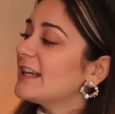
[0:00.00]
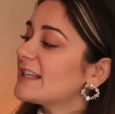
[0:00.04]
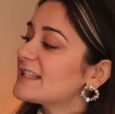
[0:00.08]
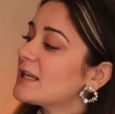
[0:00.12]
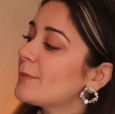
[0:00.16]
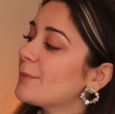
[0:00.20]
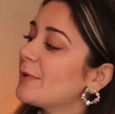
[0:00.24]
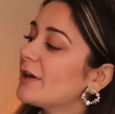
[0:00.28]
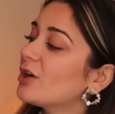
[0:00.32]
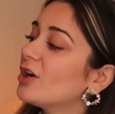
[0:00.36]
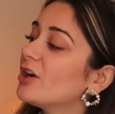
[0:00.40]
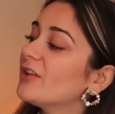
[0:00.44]
Next
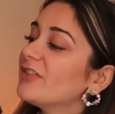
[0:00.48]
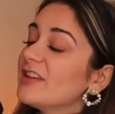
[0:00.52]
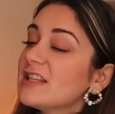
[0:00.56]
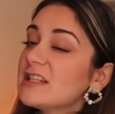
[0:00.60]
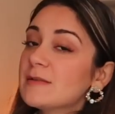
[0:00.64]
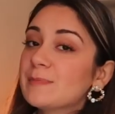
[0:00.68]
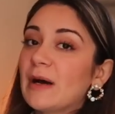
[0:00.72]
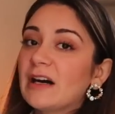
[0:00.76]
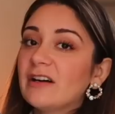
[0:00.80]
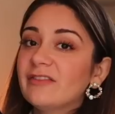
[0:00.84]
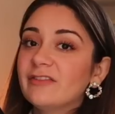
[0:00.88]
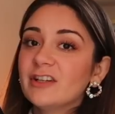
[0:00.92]
up, I got this
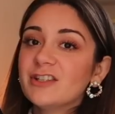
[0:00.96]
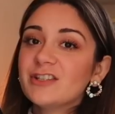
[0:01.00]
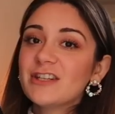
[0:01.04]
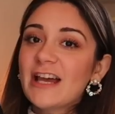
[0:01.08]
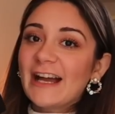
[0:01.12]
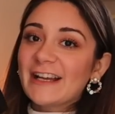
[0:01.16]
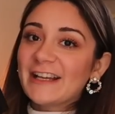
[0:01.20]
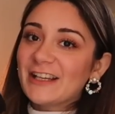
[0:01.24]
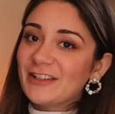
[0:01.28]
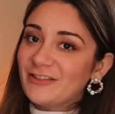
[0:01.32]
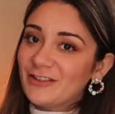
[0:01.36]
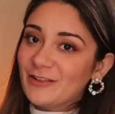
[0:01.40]
puffer
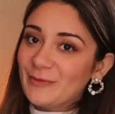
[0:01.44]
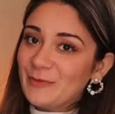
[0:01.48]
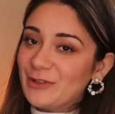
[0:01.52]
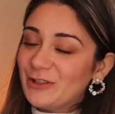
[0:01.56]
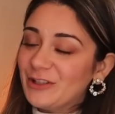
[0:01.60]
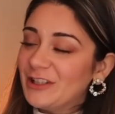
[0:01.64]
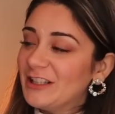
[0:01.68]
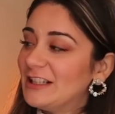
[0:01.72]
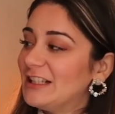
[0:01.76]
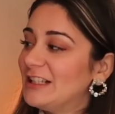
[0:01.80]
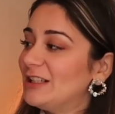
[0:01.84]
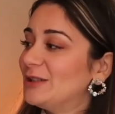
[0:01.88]
jacket from
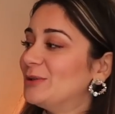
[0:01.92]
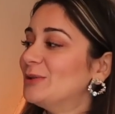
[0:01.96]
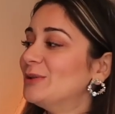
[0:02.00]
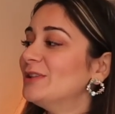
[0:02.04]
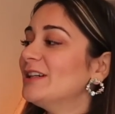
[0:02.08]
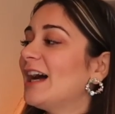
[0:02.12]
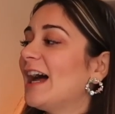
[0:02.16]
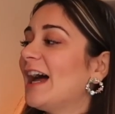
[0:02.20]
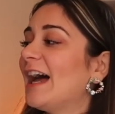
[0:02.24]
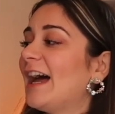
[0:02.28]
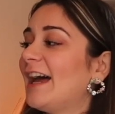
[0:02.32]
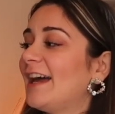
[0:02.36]

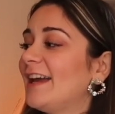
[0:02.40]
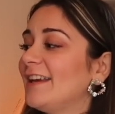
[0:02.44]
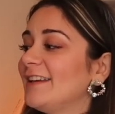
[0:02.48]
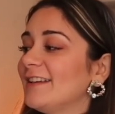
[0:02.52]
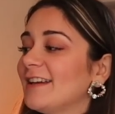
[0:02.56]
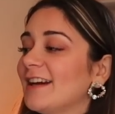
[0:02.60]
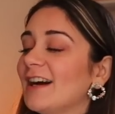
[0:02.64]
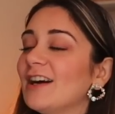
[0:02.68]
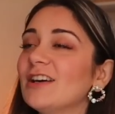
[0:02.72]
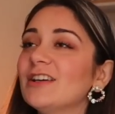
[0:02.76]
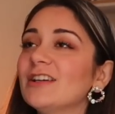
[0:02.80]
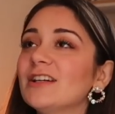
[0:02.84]
Uniqlo, and
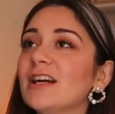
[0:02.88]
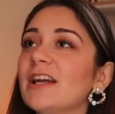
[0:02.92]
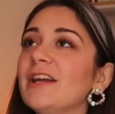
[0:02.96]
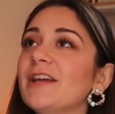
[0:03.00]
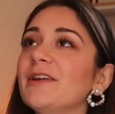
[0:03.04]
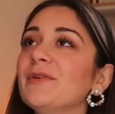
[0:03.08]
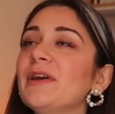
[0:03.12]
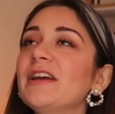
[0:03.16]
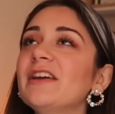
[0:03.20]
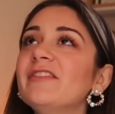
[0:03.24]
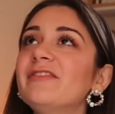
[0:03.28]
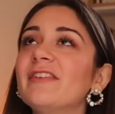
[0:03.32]

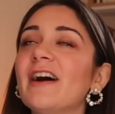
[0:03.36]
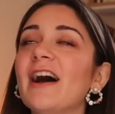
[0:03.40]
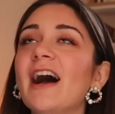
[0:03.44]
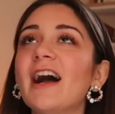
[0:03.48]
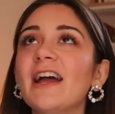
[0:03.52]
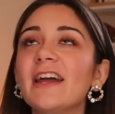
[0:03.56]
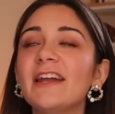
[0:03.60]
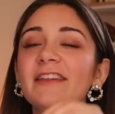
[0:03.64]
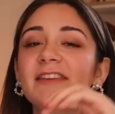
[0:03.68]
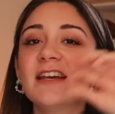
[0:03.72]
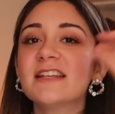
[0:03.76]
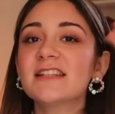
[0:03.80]
if
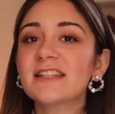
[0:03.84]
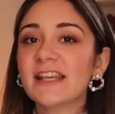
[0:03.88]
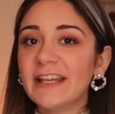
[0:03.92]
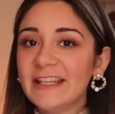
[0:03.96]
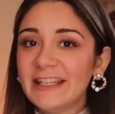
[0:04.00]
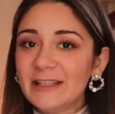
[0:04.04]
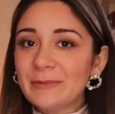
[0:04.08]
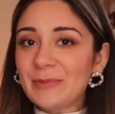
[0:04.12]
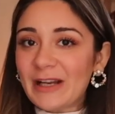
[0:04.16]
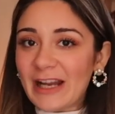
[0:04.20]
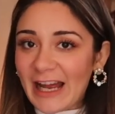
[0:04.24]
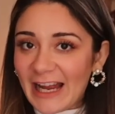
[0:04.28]
there's
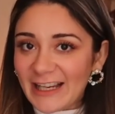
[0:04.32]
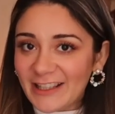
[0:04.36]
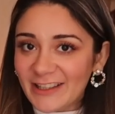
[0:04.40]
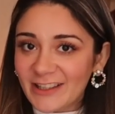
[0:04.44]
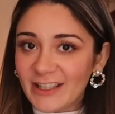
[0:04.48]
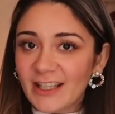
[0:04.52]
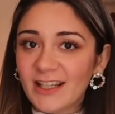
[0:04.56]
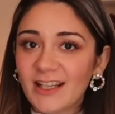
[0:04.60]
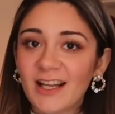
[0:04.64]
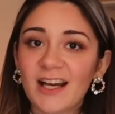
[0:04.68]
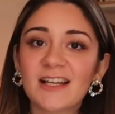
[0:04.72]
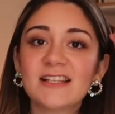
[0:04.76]
any brand
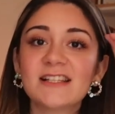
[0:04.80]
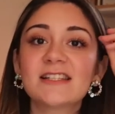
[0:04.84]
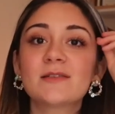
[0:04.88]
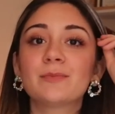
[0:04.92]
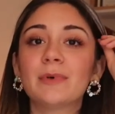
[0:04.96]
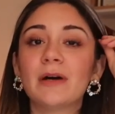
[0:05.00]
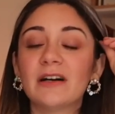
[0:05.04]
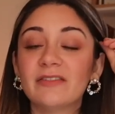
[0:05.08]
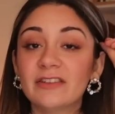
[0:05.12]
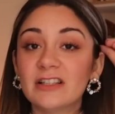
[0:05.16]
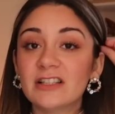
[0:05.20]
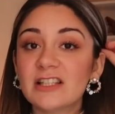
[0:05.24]
that does
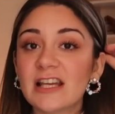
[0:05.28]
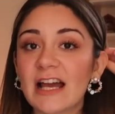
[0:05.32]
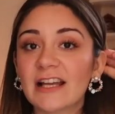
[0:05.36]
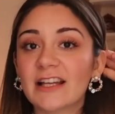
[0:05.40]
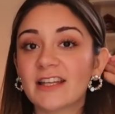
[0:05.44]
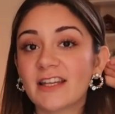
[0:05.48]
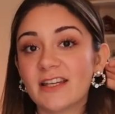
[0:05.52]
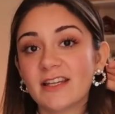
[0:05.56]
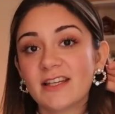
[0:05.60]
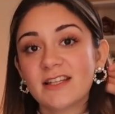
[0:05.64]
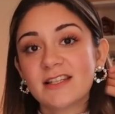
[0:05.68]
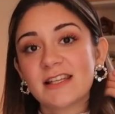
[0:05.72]
puffer
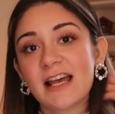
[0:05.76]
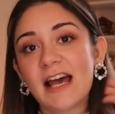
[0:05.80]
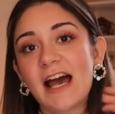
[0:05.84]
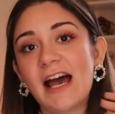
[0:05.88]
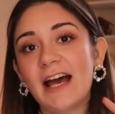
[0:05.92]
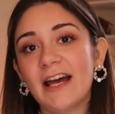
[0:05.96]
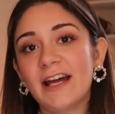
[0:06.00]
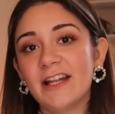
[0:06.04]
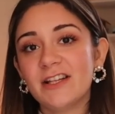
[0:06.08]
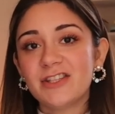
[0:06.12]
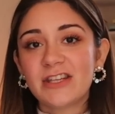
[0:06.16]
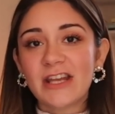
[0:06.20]
jackets
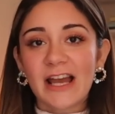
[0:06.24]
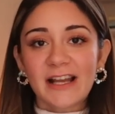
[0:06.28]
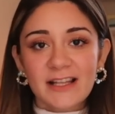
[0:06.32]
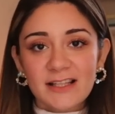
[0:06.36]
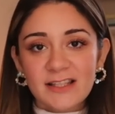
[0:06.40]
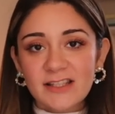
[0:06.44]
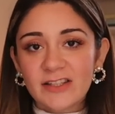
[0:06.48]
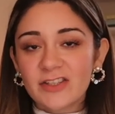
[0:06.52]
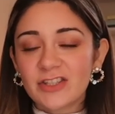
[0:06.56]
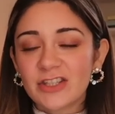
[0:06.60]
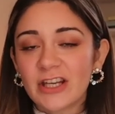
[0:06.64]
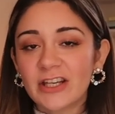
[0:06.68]
and
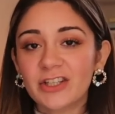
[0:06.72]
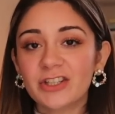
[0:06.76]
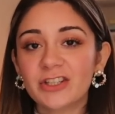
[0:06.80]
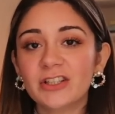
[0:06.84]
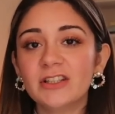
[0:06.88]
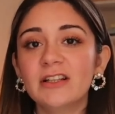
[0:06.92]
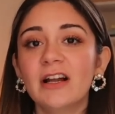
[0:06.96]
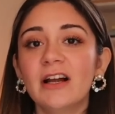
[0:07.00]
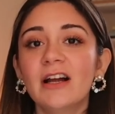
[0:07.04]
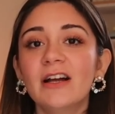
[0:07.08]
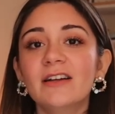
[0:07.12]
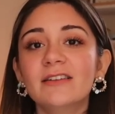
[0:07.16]
jackets in
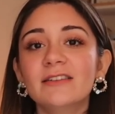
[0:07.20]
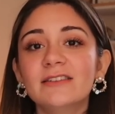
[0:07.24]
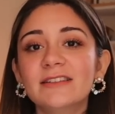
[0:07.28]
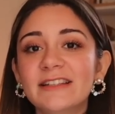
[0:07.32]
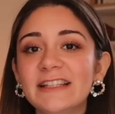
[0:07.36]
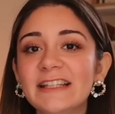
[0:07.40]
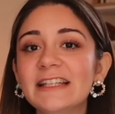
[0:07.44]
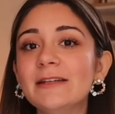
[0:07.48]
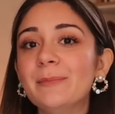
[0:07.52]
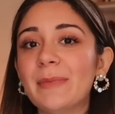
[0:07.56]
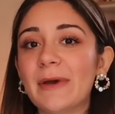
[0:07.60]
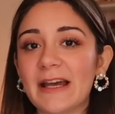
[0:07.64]
general,
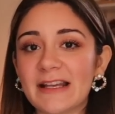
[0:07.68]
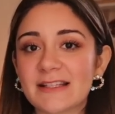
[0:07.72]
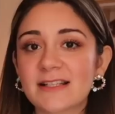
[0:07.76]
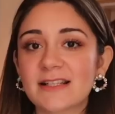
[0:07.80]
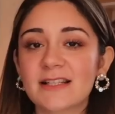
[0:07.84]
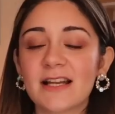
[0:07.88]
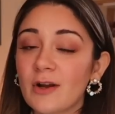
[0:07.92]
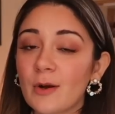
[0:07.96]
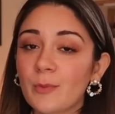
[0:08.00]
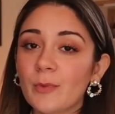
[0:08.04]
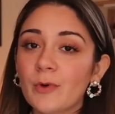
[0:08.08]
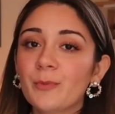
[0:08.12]
the best.
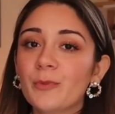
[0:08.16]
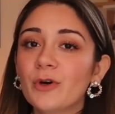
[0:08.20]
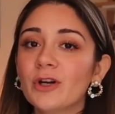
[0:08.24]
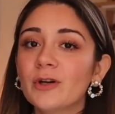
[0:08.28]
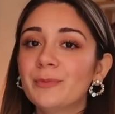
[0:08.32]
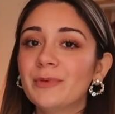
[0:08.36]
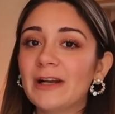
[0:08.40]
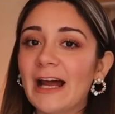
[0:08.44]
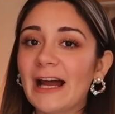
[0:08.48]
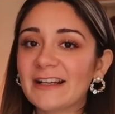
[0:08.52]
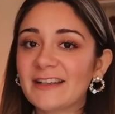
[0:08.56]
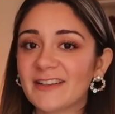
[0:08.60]
From a more
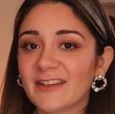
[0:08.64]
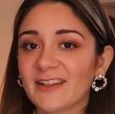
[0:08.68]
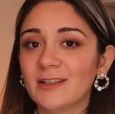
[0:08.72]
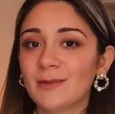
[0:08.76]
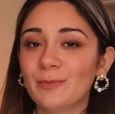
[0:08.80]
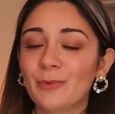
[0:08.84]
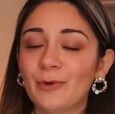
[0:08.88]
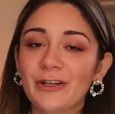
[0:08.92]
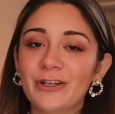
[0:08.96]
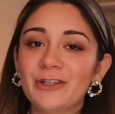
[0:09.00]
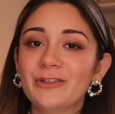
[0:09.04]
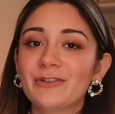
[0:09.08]
practical
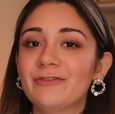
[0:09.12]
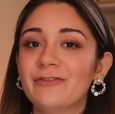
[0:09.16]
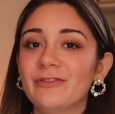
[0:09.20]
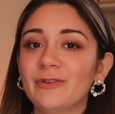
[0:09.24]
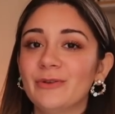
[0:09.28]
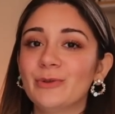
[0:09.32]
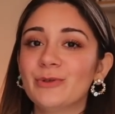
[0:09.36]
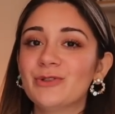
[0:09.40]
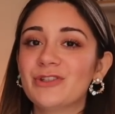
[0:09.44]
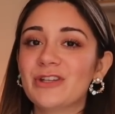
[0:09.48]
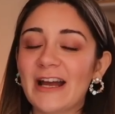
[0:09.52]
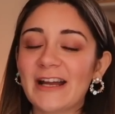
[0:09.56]
point of
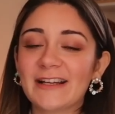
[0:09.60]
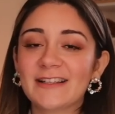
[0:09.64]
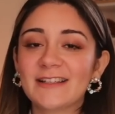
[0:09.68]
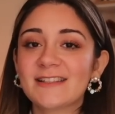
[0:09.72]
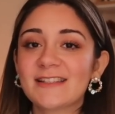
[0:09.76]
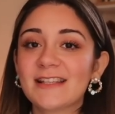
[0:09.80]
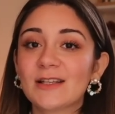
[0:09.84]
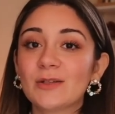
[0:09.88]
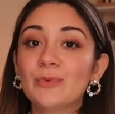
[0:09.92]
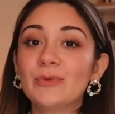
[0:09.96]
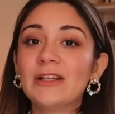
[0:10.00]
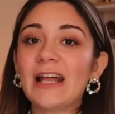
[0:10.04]
view, jackets
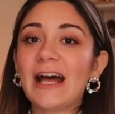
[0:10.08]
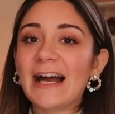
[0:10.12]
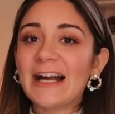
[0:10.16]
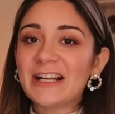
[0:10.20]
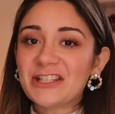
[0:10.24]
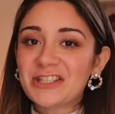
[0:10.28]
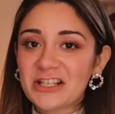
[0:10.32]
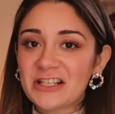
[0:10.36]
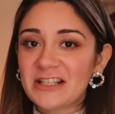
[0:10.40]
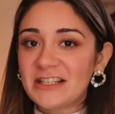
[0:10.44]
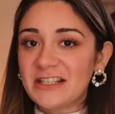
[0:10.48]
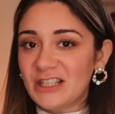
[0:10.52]
that will
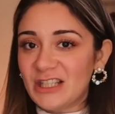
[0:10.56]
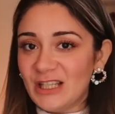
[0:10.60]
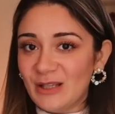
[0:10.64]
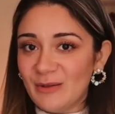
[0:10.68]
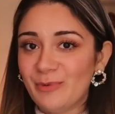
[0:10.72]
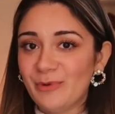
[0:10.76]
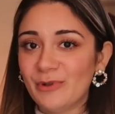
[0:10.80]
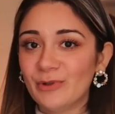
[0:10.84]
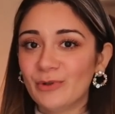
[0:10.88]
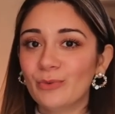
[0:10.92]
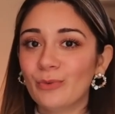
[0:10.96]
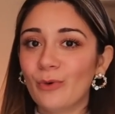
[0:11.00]
actually
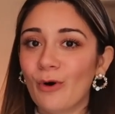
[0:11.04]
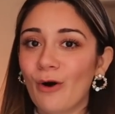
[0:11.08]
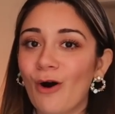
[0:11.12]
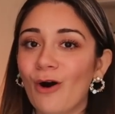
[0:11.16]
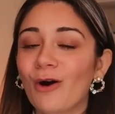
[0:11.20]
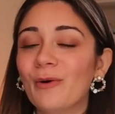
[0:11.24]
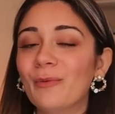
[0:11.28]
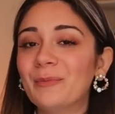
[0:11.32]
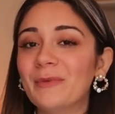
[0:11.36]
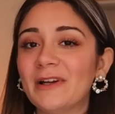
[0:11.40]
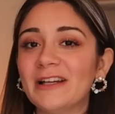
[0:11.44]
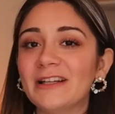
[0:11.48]
keep you
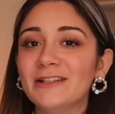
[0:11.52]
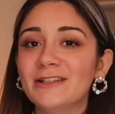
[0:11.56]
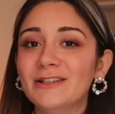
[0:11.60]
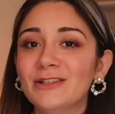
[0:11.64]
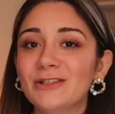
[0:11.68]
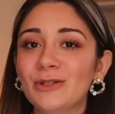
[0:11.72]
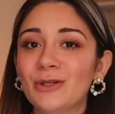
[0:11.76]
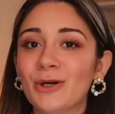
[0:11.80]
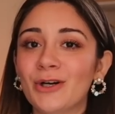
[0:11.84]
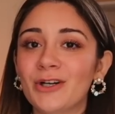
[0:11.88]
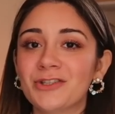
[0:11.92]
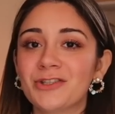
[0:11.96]
warm
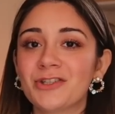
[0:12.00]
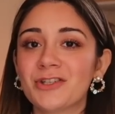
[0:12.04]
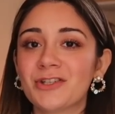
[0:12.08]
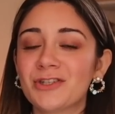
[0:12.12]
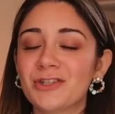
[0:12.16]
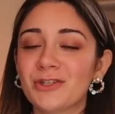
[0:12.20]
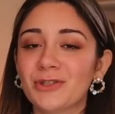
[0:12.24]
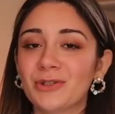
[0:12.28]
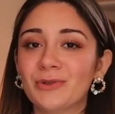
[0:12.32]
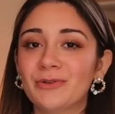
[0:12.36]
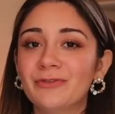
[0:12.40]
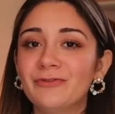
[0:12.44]
and not just,
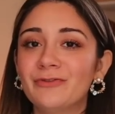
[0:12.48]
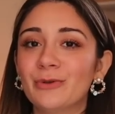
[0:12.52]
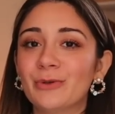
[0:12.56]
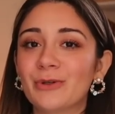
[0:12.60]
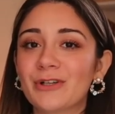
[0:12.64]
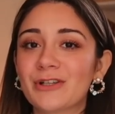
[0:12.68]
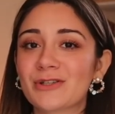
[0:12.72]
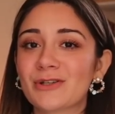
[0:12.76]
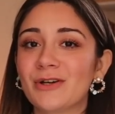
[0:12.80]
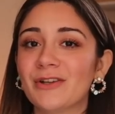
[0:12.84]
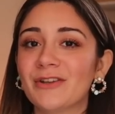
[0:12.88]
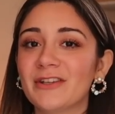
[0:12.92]
you know,
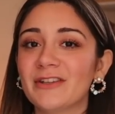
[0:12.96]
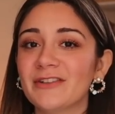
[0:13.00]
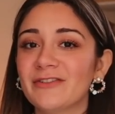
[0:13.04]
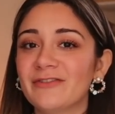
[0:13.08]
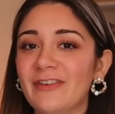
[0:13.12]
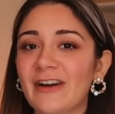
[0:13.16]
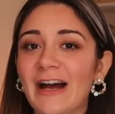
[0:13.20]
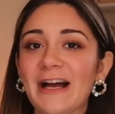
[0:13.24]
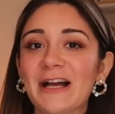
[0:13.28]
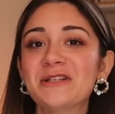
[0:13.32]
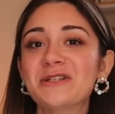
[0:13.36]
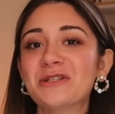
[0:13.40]
focus on the
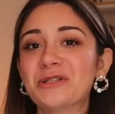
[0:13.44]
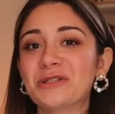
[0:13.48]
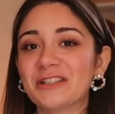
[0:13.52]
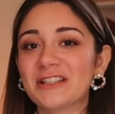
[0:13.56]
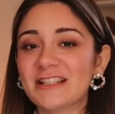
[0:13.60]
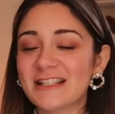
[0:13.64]
fashion or